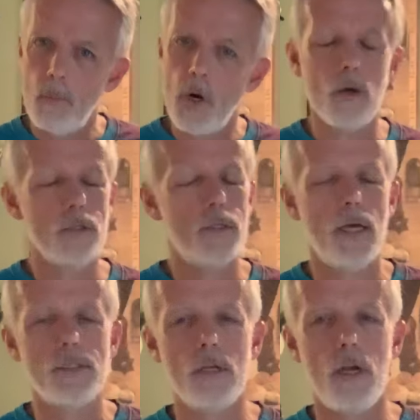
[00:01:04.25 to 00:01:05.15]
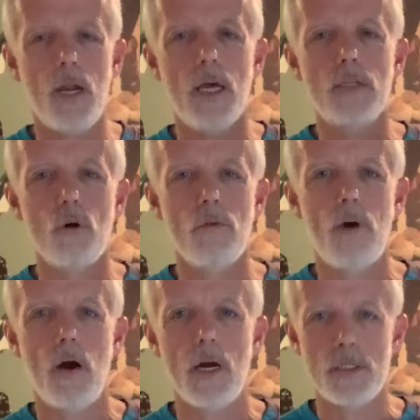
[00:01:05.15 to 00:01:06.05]
Because that's the nature of
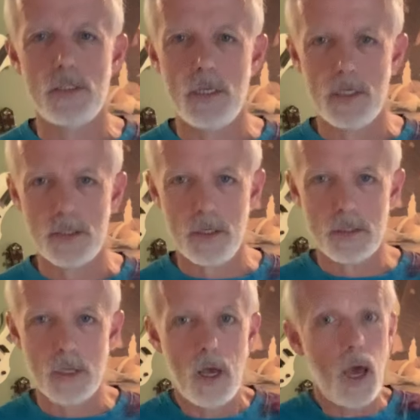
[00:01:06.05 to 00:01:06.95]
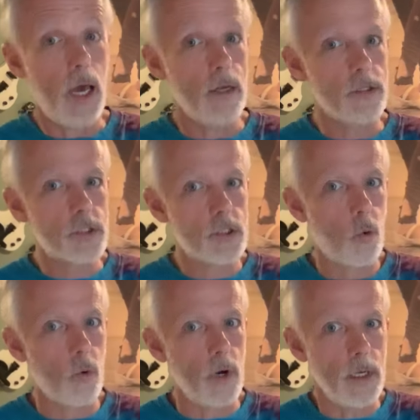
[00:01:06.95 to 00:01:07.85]
our existence. And
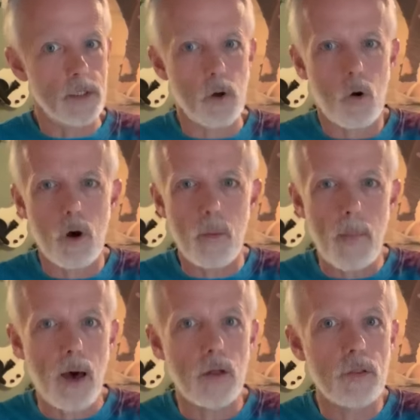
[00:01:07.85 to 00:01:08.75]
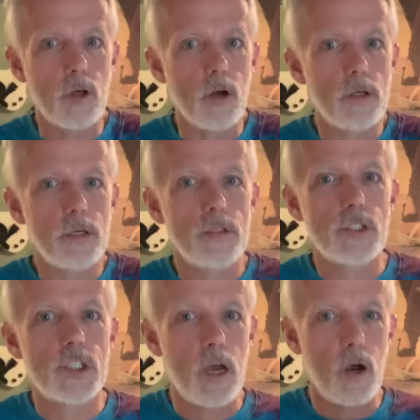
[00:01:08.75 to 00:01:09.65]
stories are about the
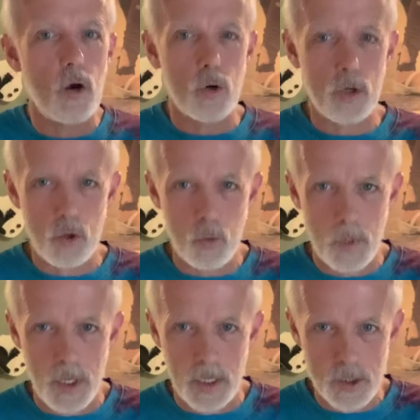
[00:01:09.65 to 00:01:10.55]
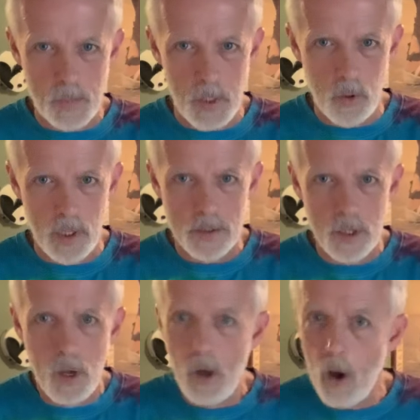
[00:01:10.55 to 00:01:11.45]
shared human experience.
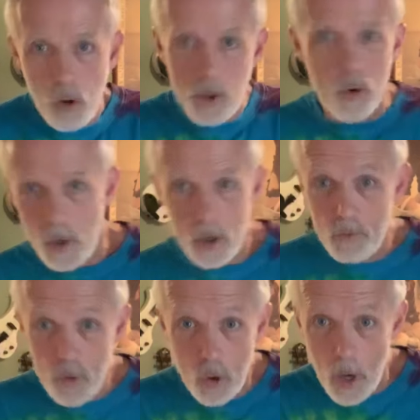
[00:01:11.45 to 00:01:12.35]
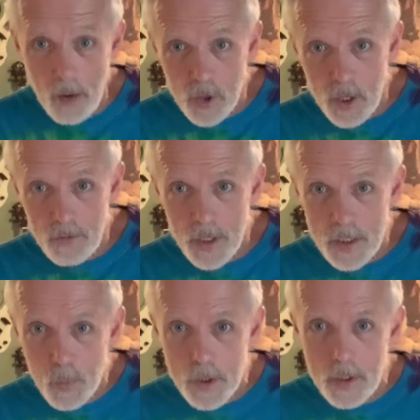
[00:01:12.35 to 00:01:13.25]
Although none of you have lived this
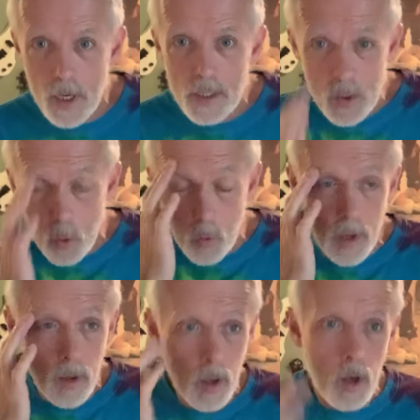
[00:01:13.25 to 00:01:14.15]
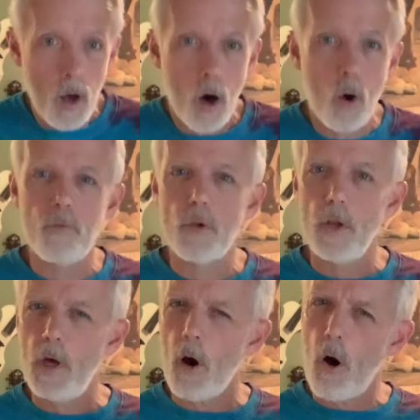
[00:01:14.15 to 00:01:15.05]
precise story,
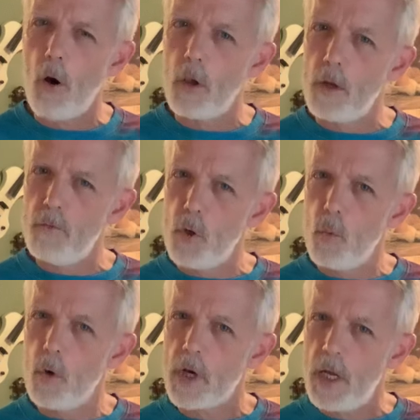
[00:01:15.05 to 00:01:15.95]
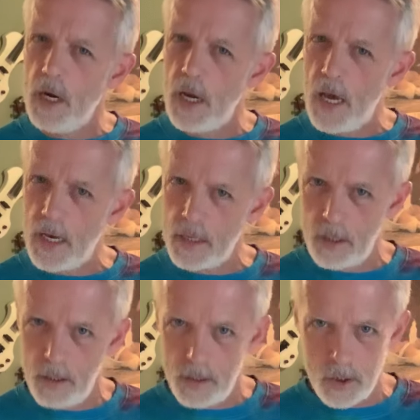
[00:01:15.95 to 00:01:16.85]
hopefully all of you will connect to
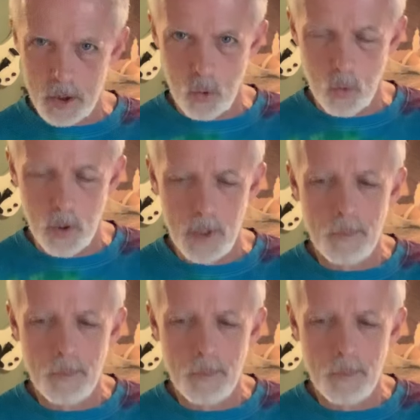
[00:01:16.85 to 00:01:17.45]
this story.